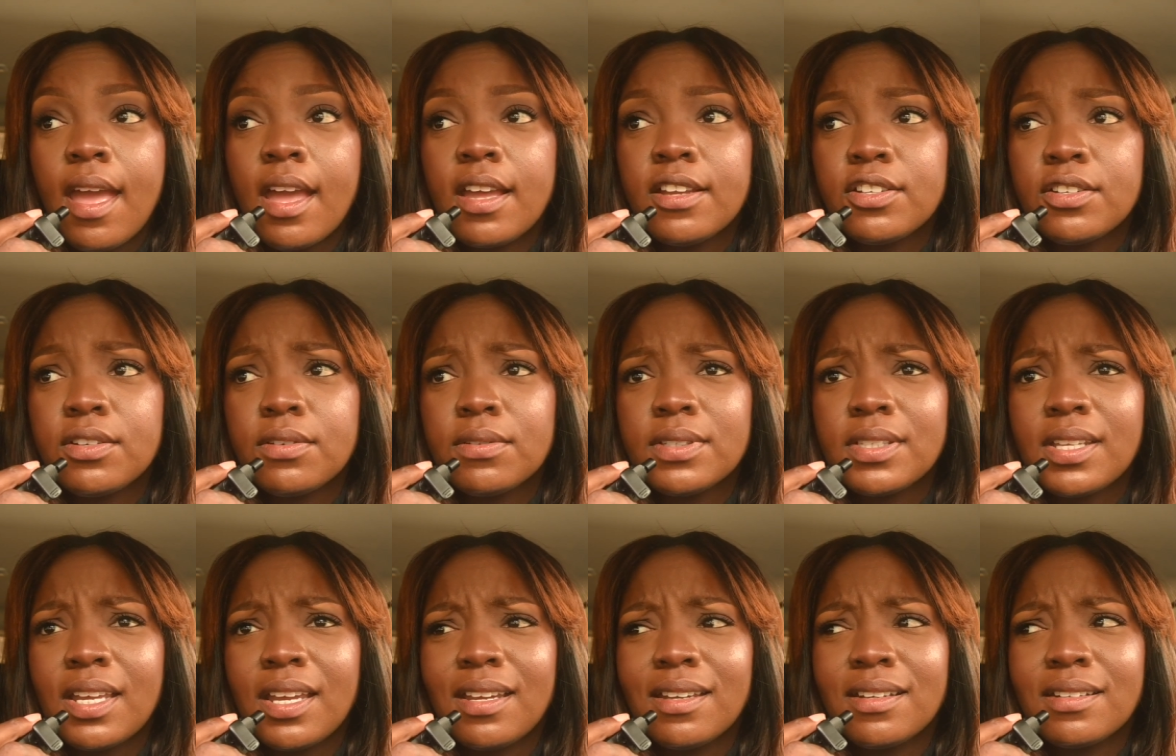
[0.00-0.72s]
And she
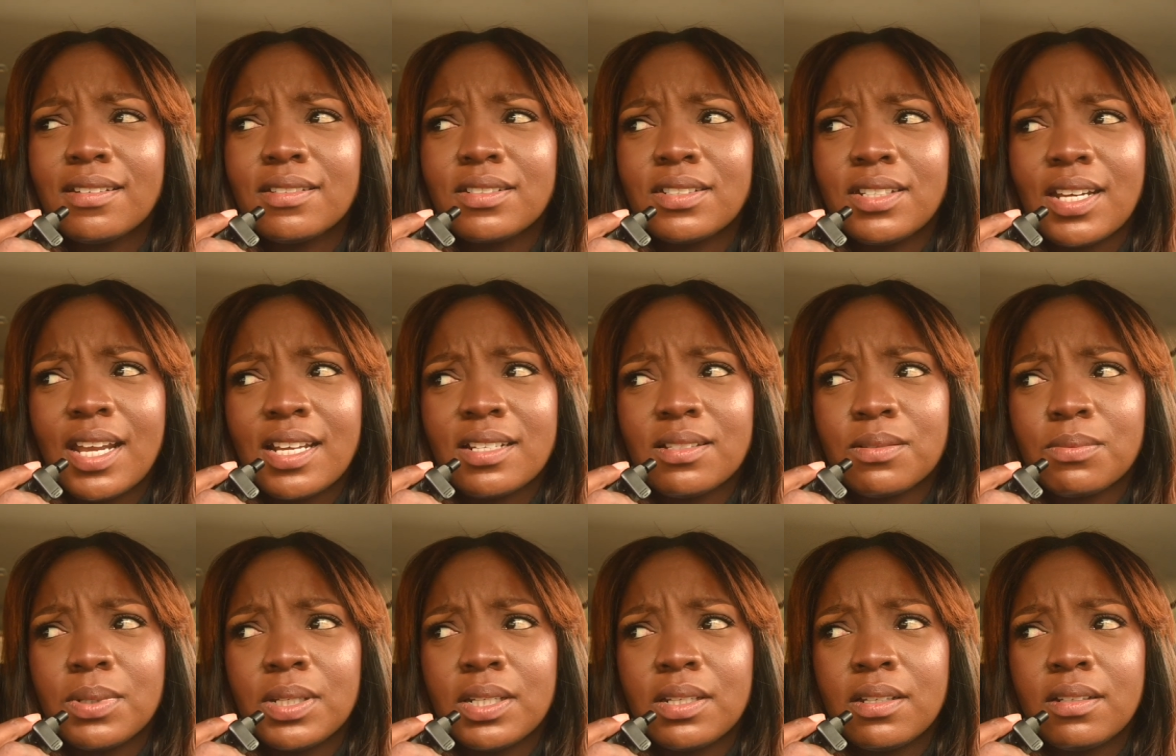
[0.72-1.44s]
was like,
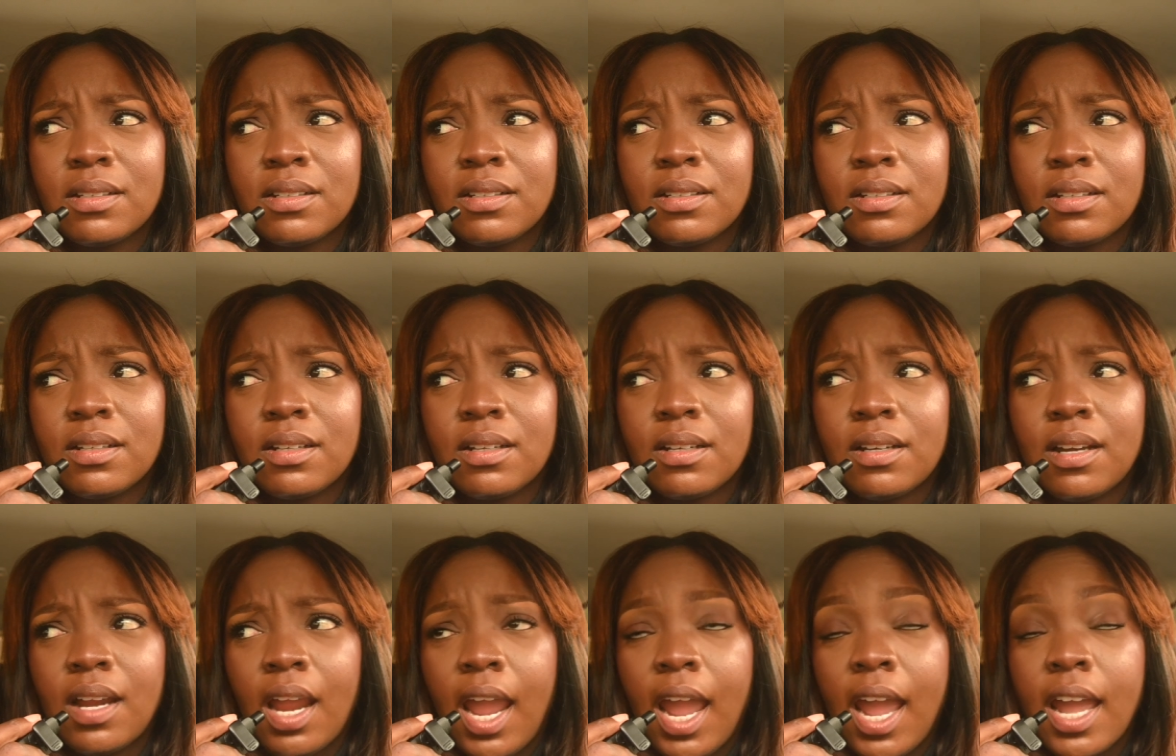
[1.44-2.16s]
Jasmine,
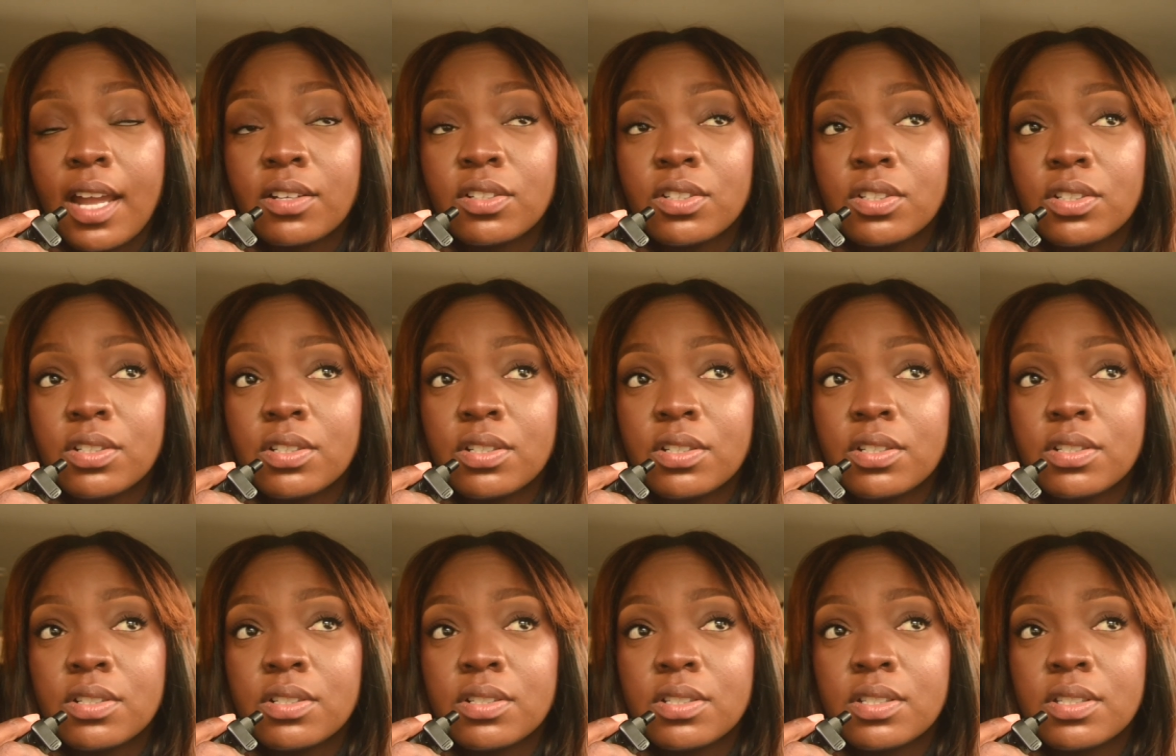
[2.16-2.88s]

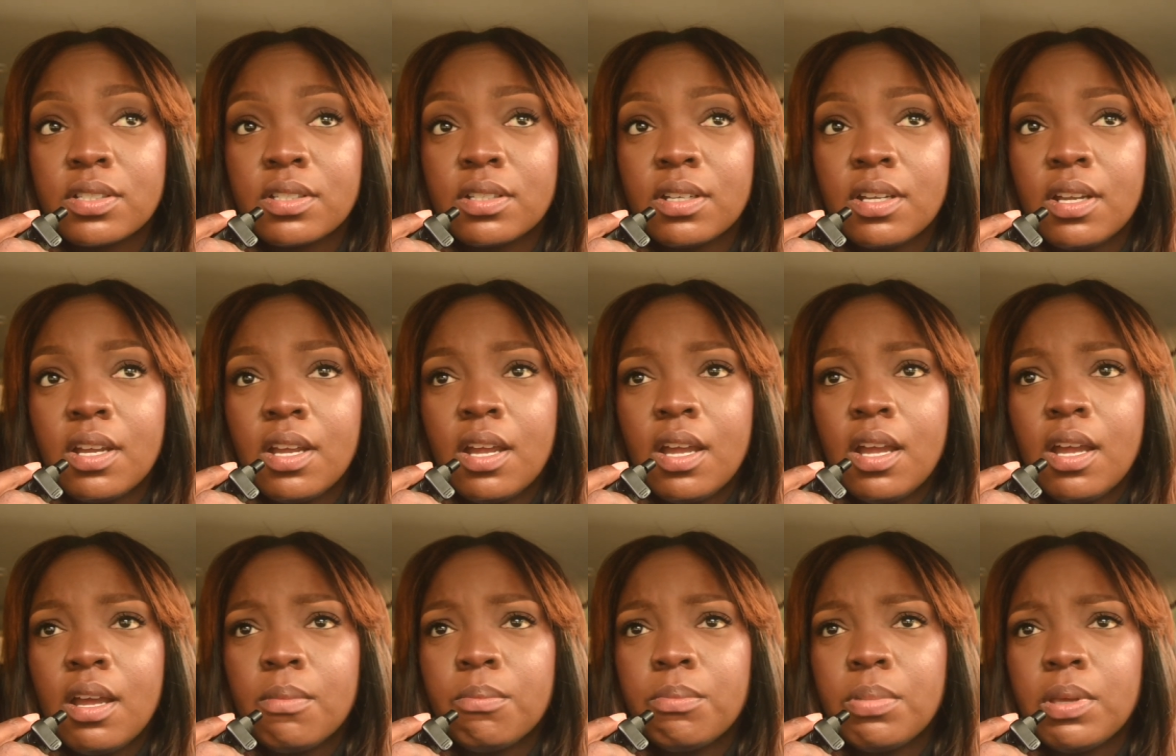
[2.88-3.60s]
actors,
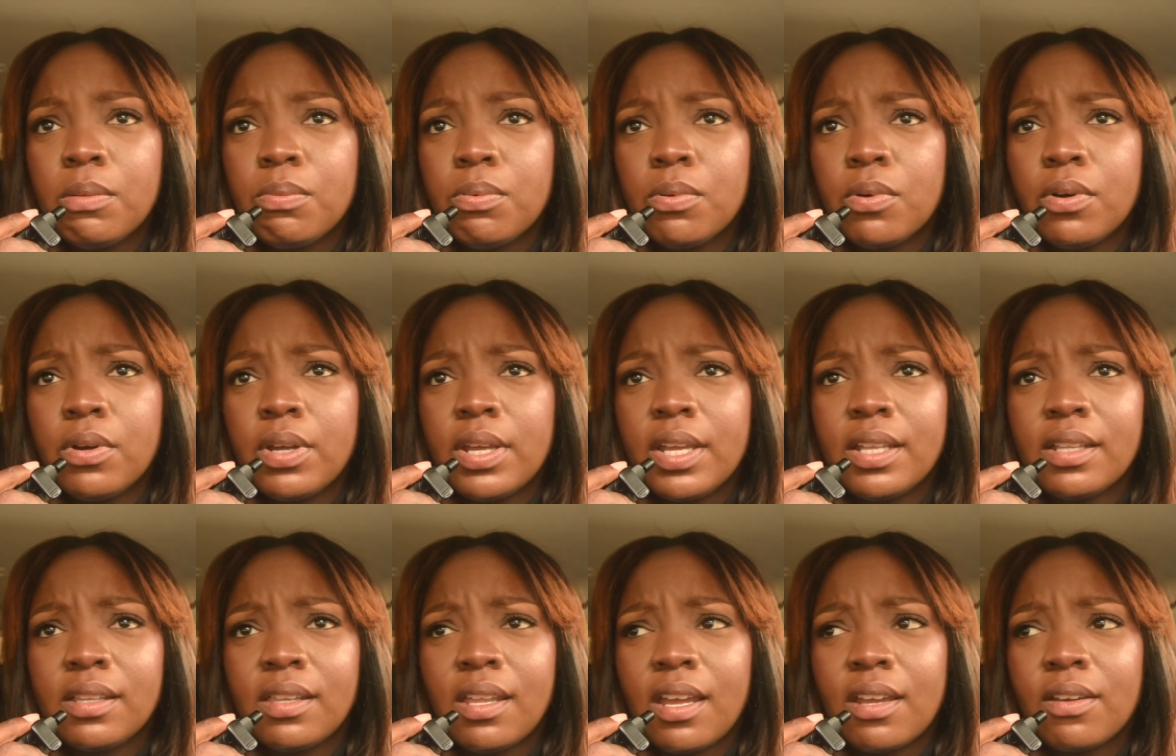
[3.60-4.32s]
people
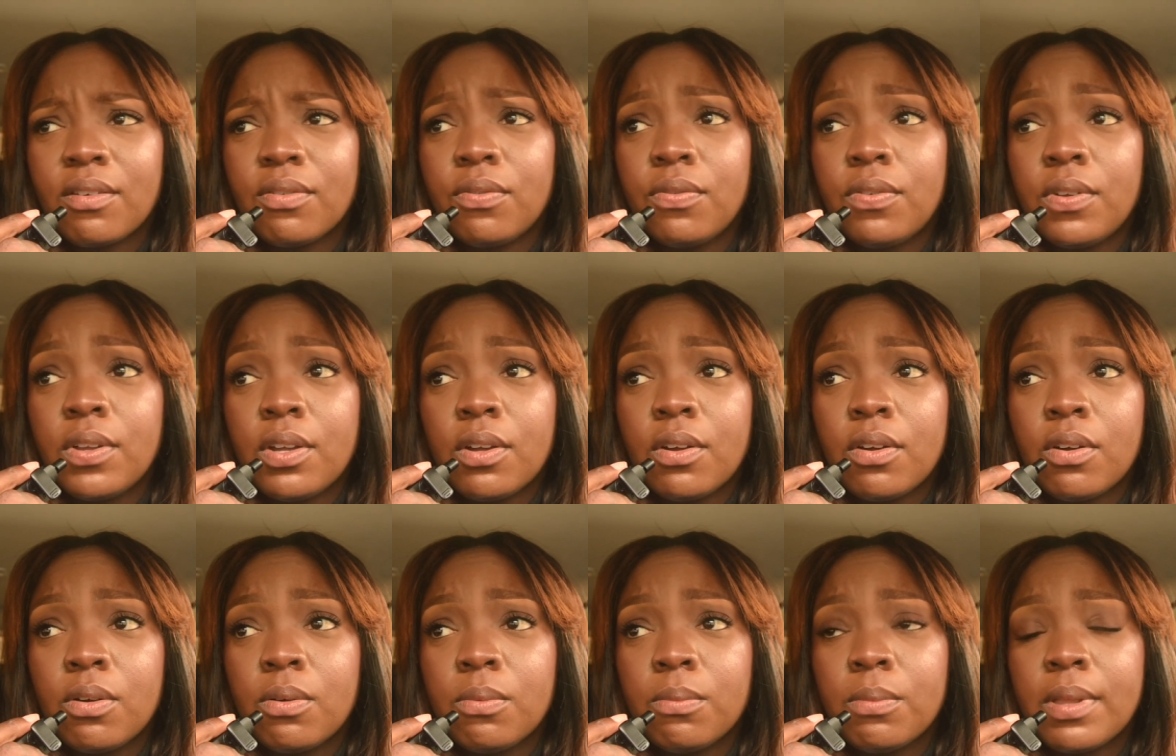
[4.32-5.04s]
in like
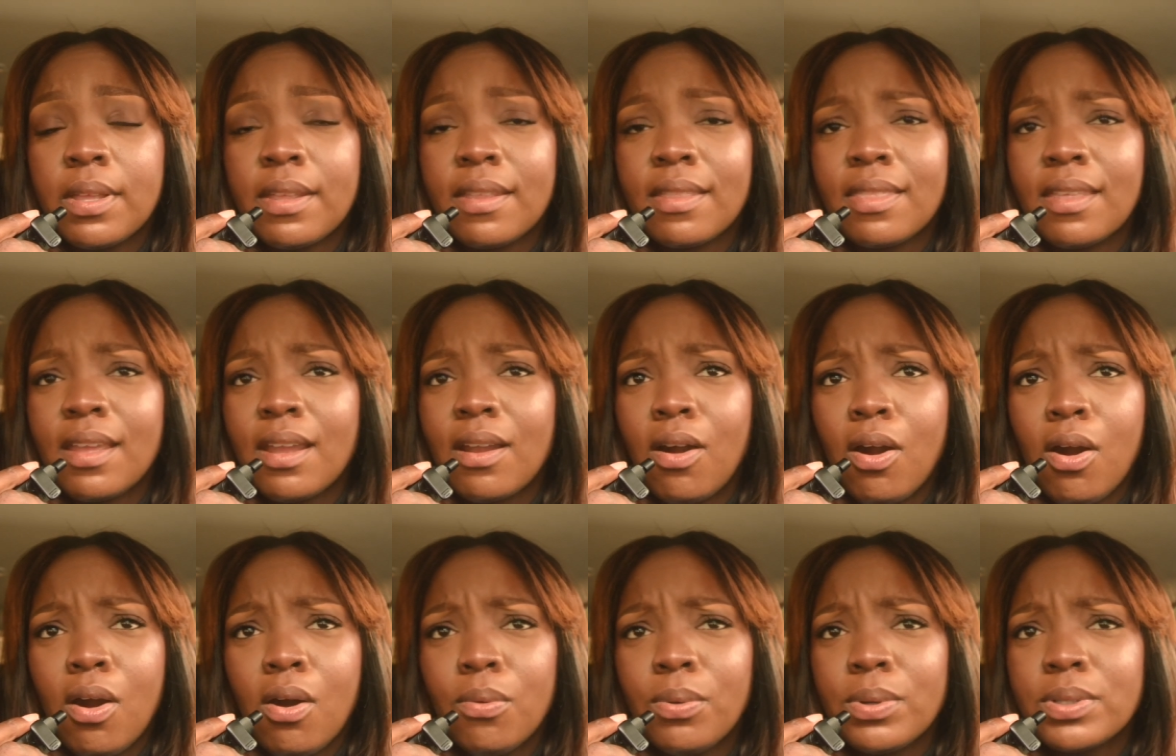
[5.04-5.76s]
film, they
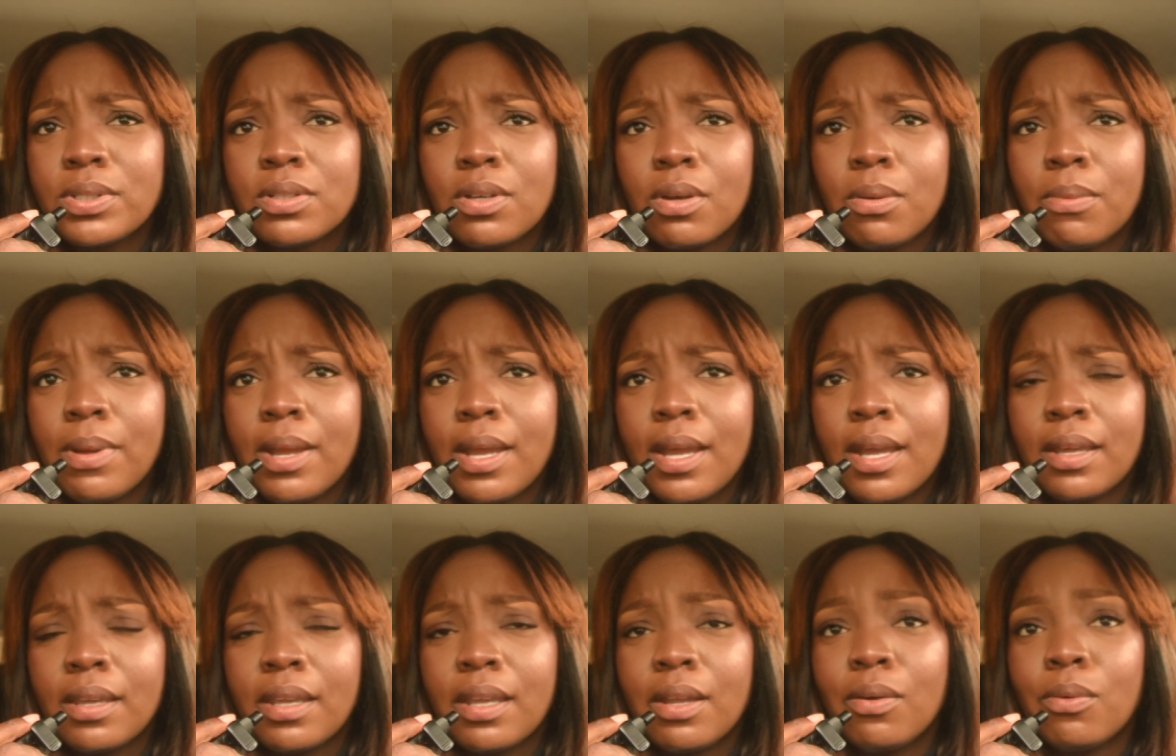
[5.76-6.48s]
always go
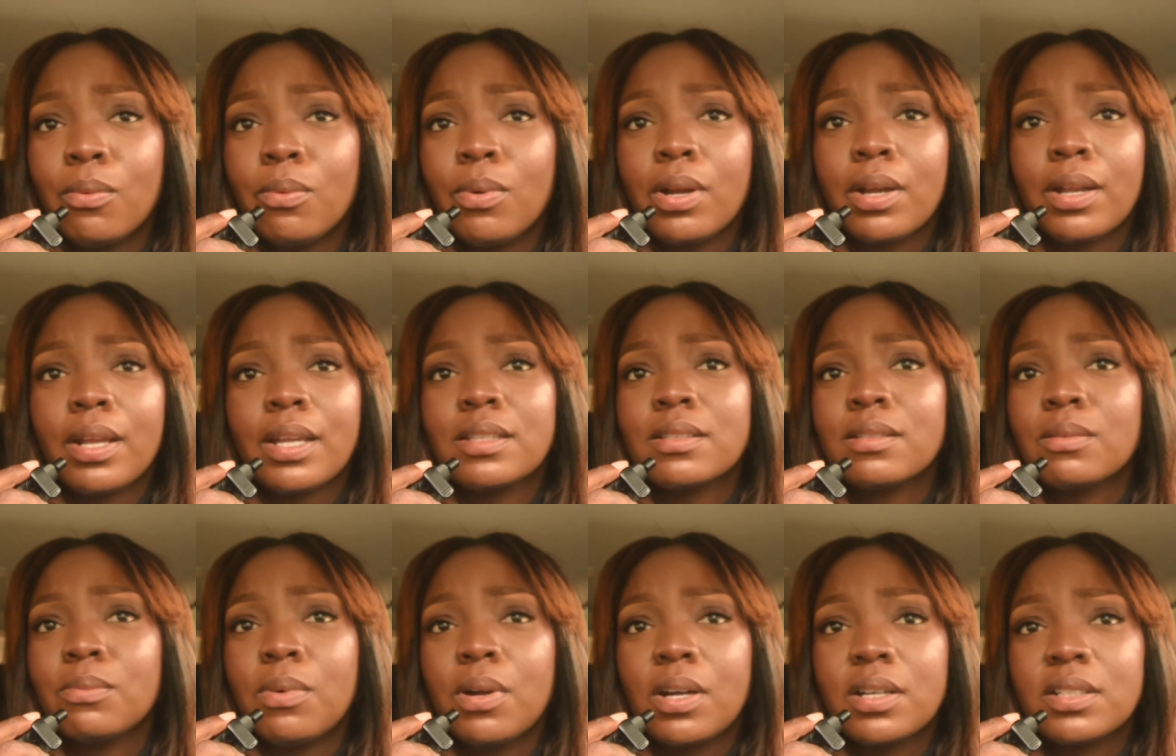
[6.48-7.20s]
back and work
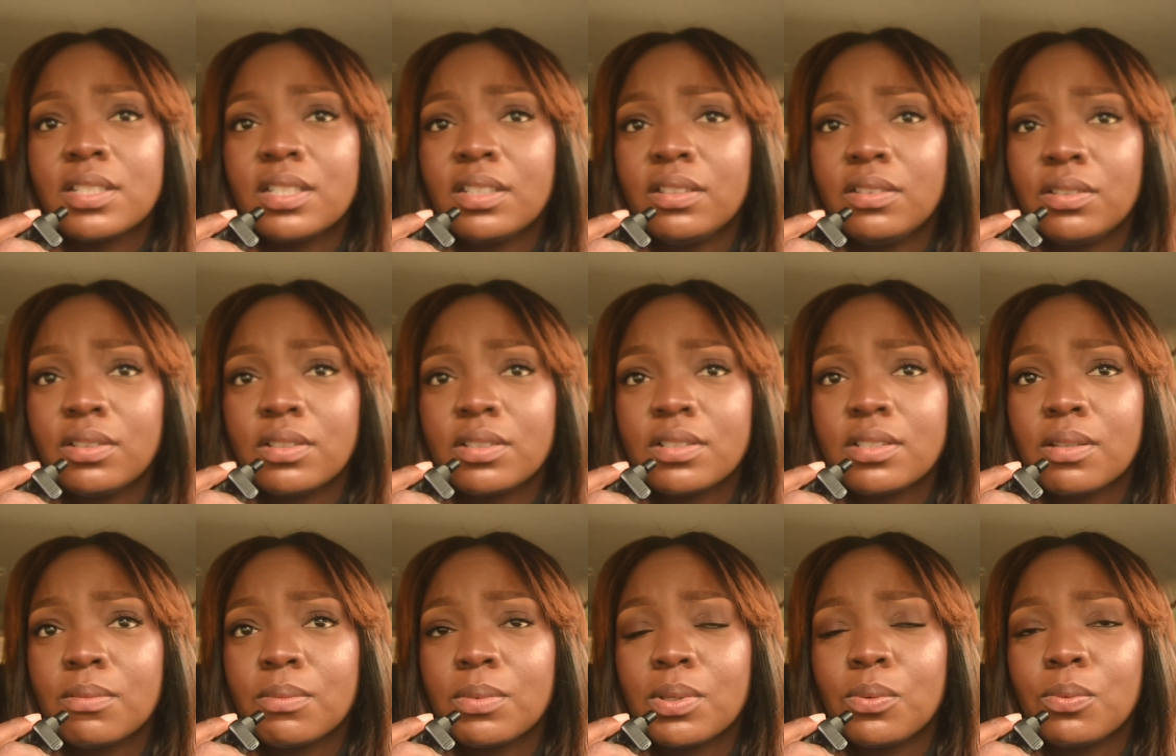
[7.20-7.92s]
as a bartender or
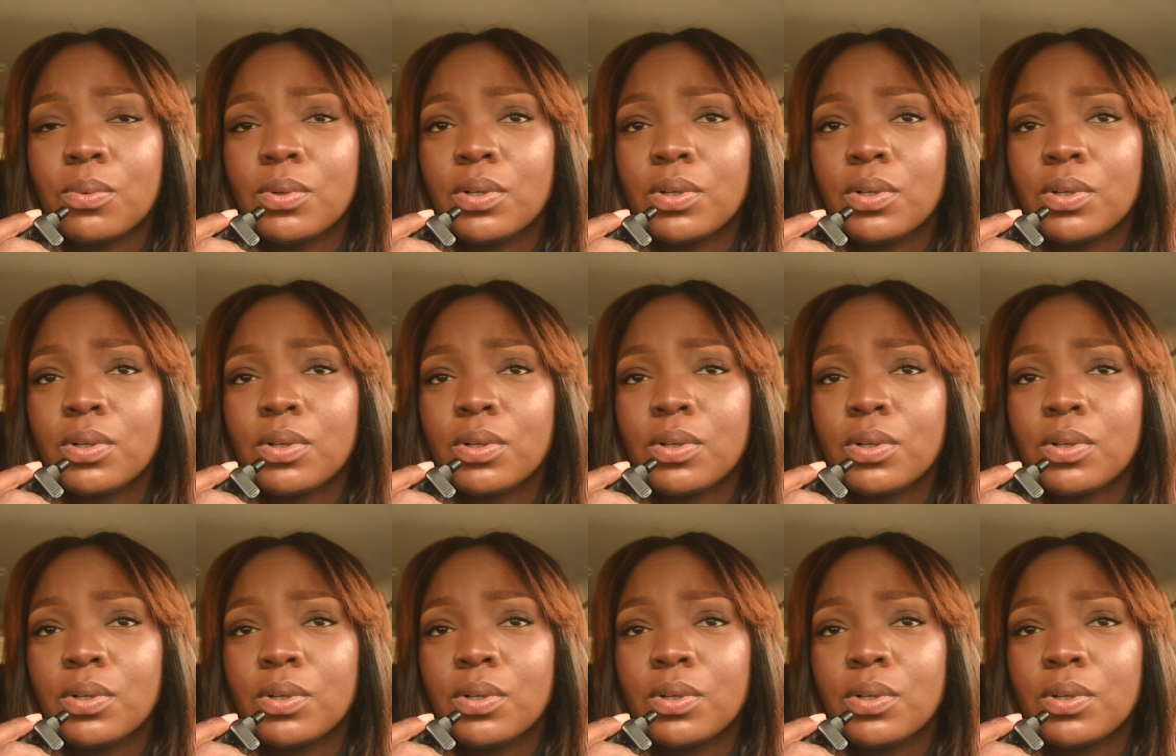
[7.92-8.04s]
something.